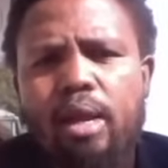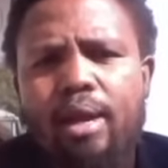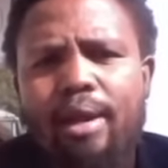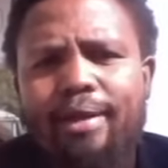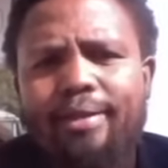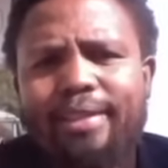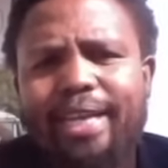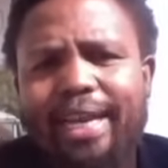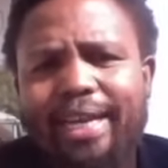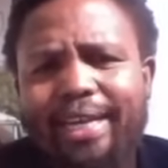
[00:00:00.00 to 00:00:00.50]

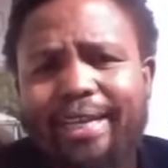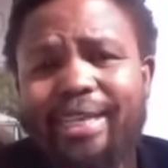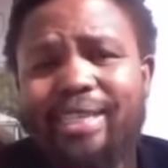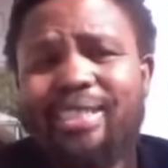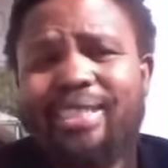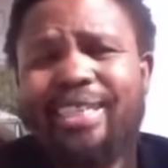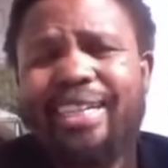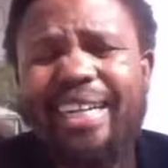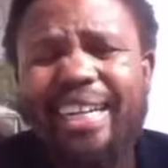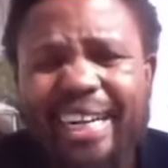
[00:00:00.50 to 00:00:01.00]
there is
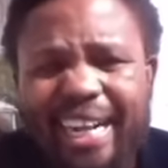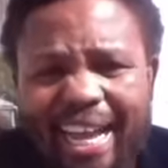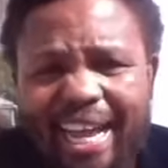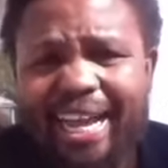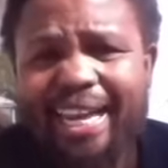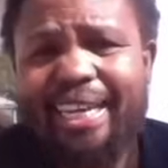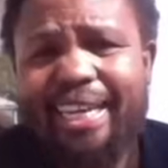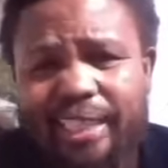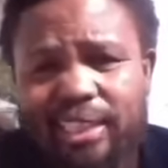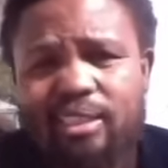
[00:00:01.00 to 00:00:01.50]

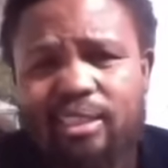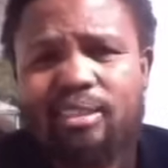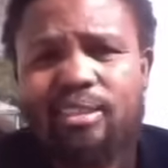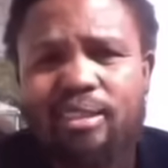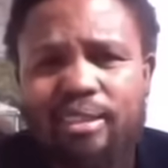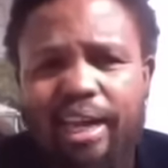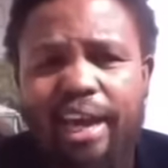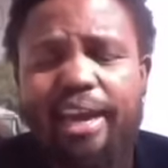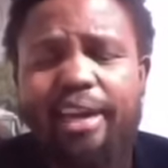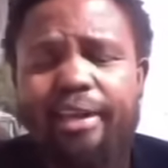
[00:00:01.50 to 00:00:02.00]
clearly
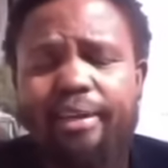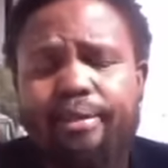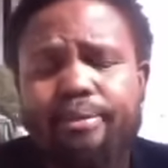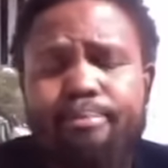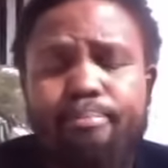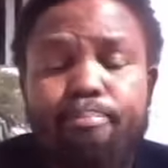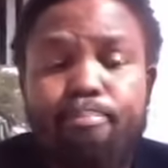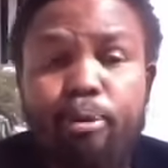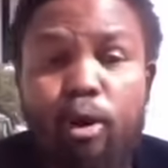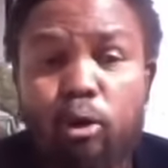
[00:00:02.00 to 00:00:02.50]
a
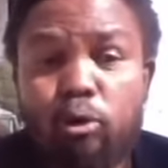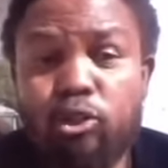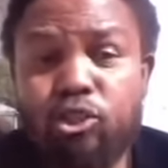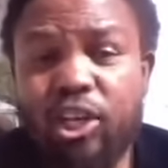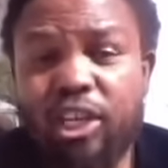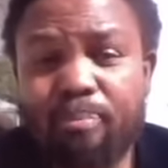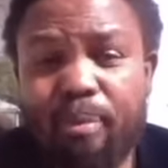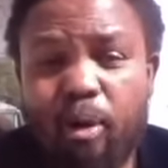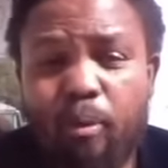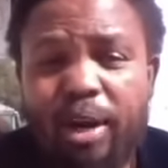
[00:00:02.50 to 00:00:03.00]
project
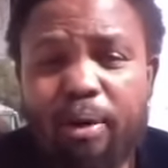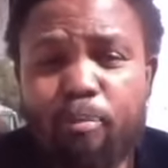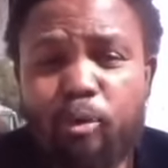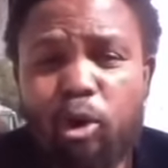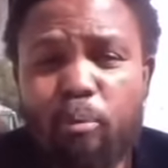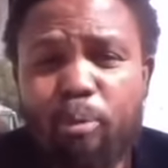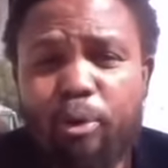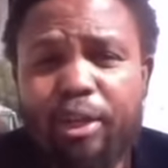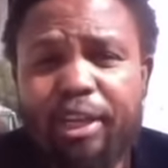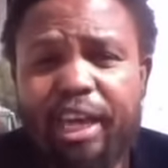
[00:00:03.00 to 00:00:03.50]
by white
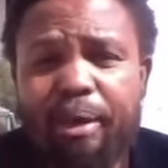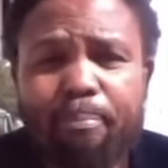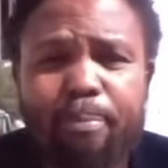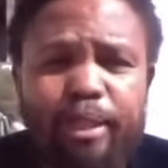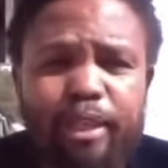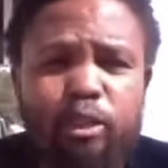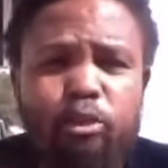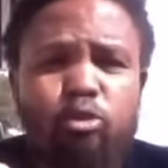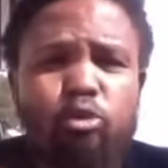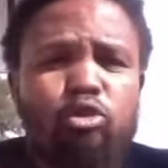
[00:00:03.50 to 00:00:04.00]
monopoly
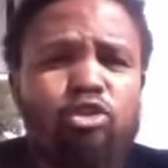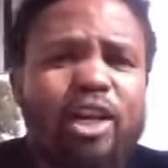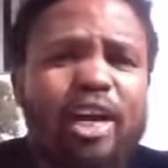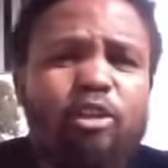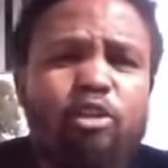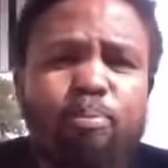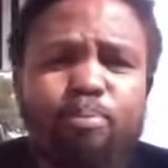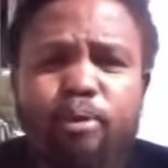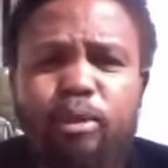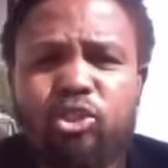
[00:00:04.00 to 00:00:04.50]
capital to try to
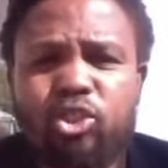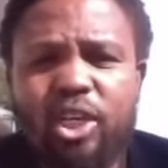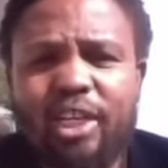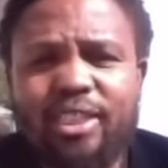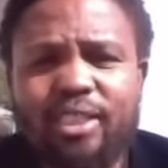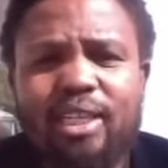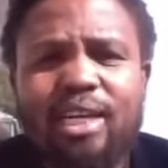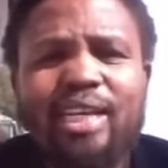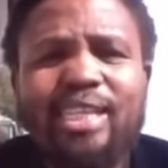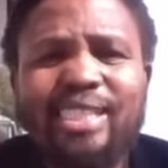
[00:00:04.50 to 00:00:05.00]
project
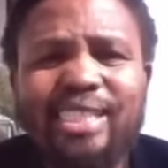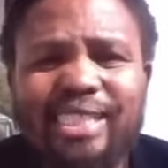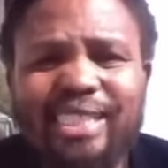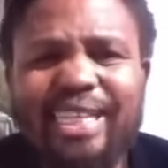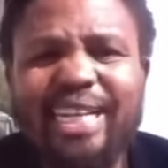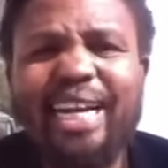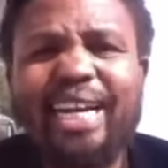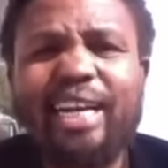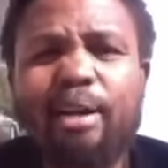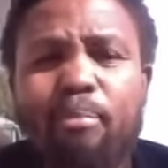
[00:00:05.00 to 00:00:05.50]

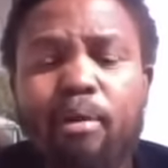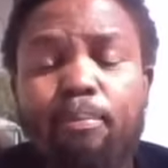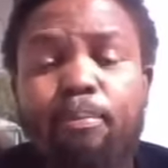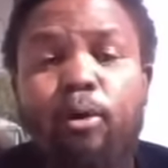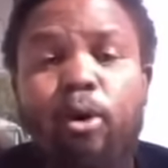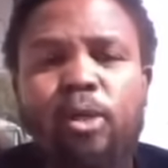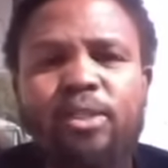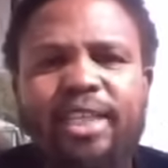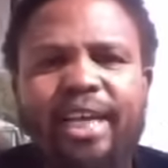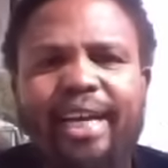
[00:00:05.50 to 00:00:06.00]
Cyril
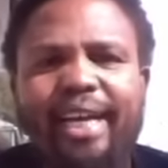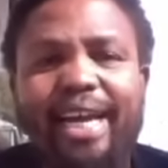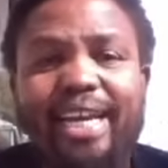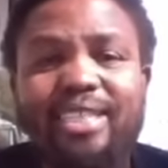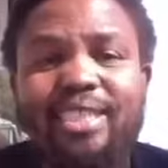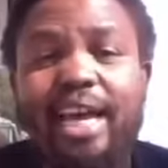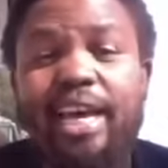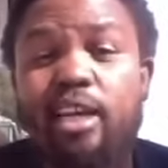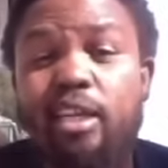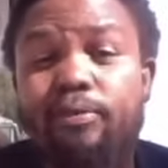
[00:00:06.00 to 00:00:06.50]
Ramaphosa as
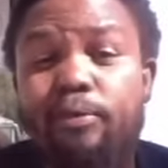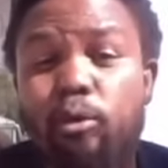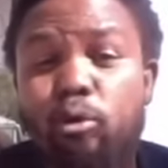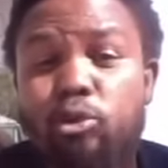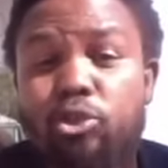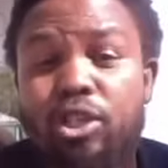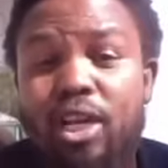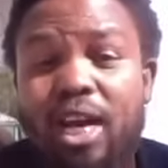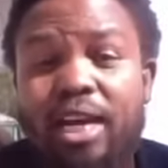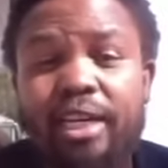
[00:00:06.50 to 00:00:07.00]
a
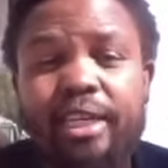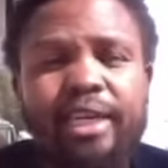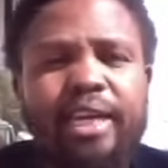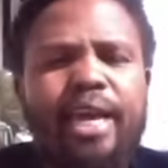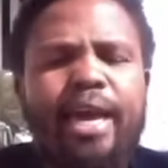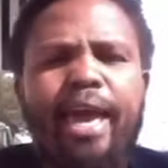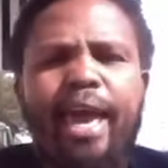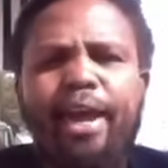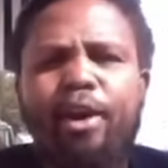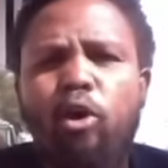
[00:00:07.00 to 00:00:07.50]
revolutionary
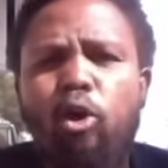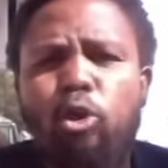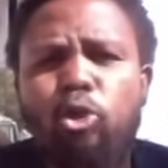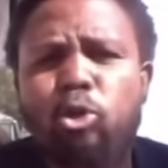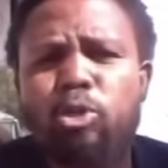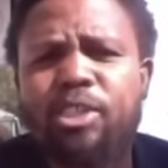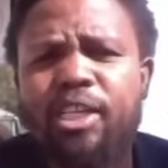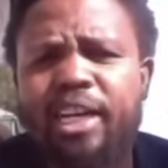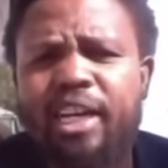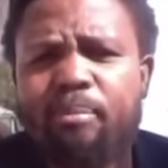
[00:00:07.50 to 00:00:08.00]
and also
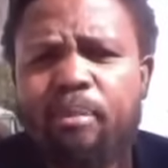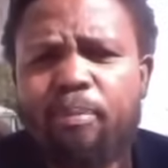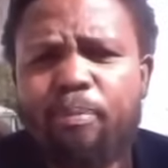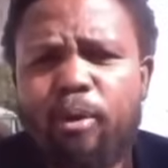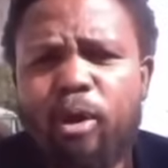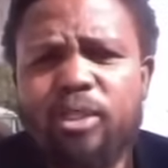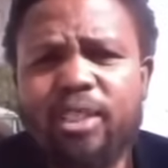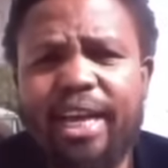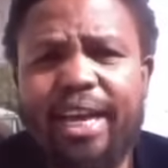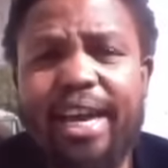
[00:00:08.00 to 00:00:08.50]
Cyril
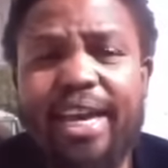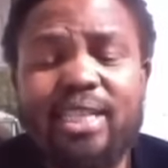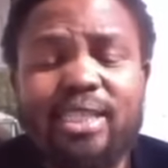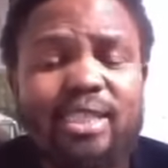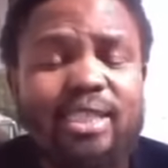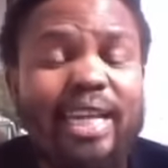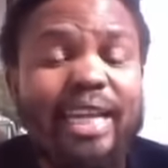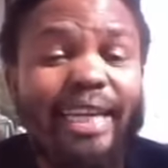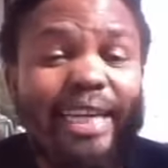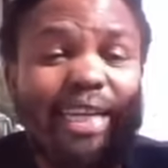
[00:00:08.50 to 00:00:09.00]
Ramaphosa as
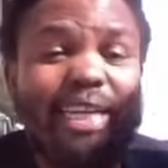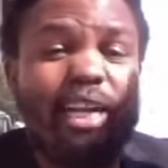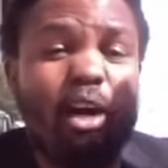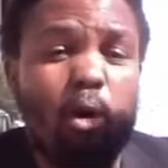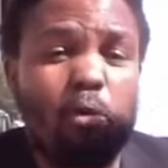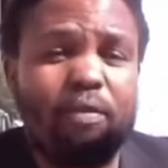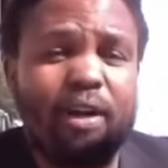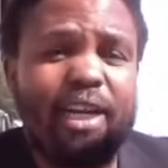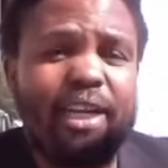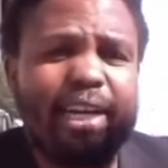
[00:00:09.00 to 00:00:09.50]
the leader of
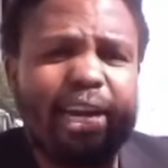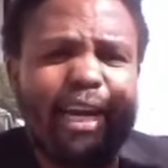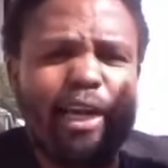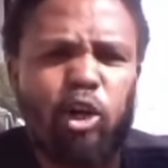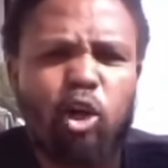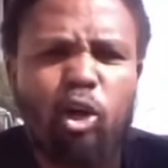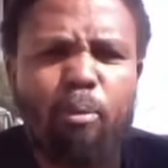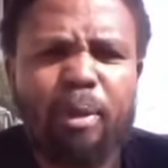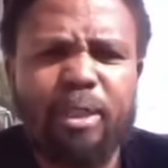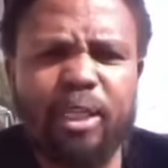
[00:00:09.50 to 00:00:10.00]
radical
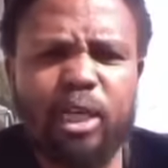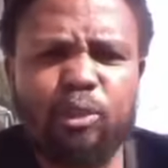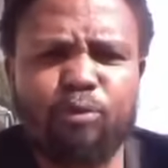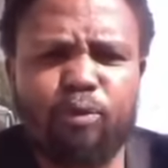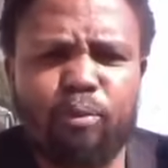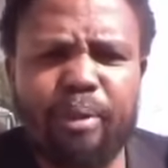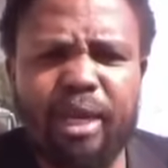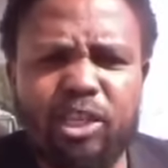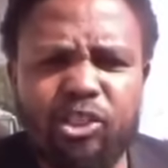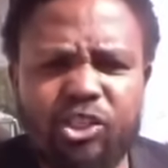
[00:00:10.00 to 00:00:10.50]
economic
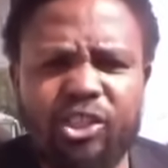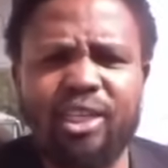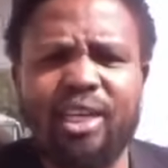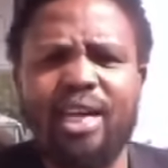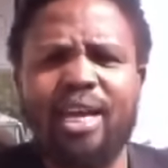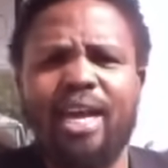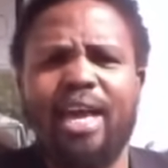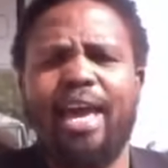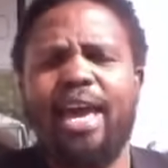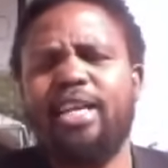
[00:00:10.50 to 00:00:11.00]
transformation,
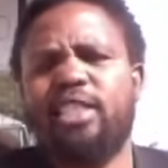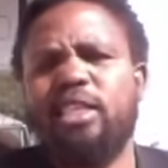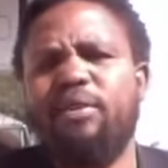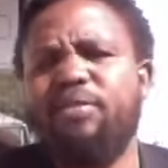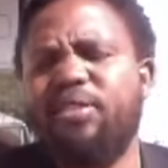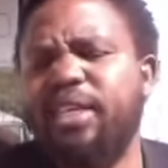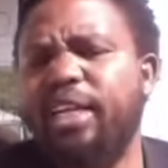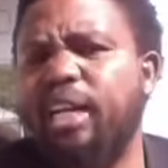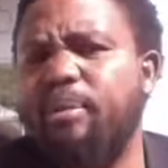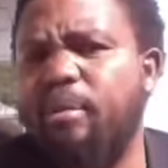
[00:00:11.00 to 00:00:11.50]
as if
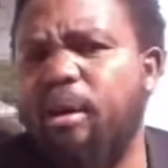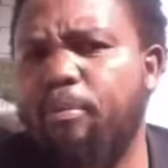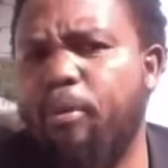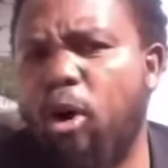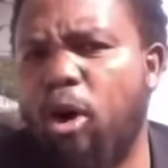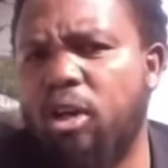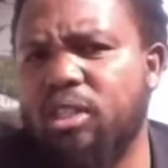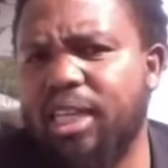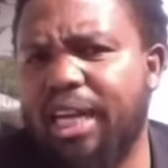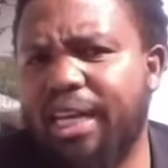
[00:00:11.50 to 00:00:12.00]
Cyril
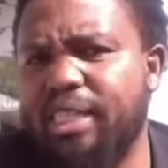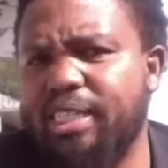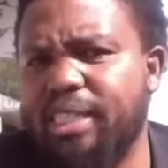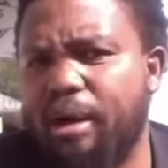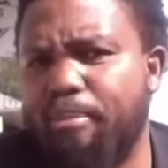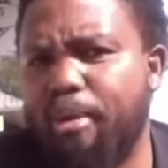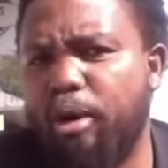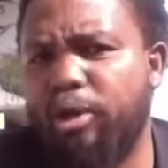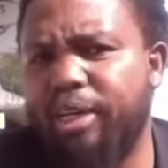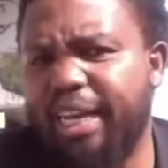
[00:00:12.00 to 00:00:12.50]
Ramaphosa is
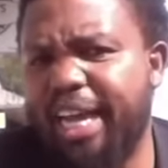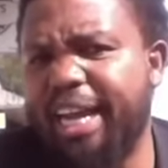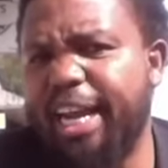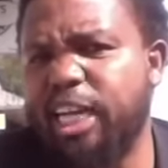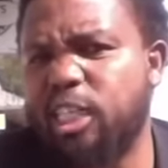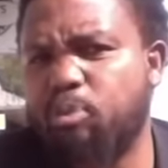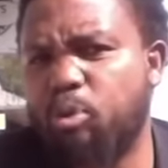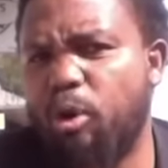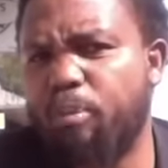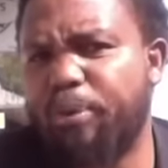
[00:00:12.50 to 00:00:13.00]
about land
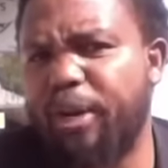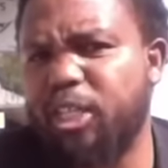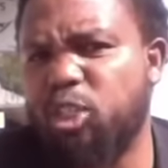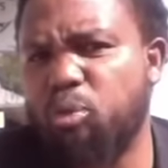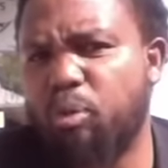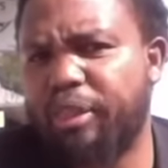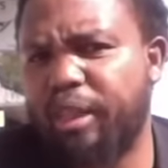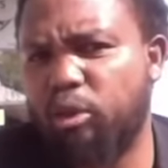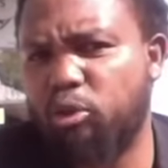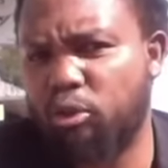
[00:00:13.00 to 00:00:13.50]
expropriation
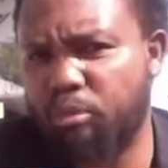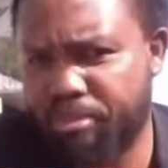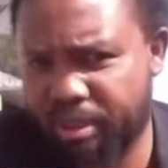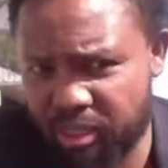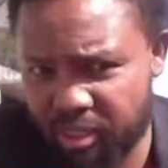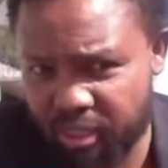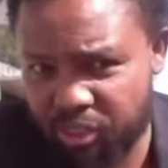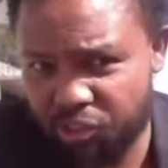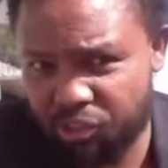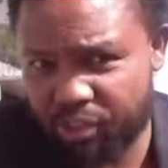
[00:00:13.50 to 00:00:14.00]
without
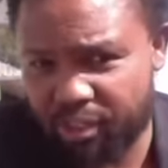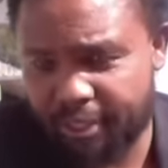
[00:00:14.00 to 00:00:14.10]
compensation.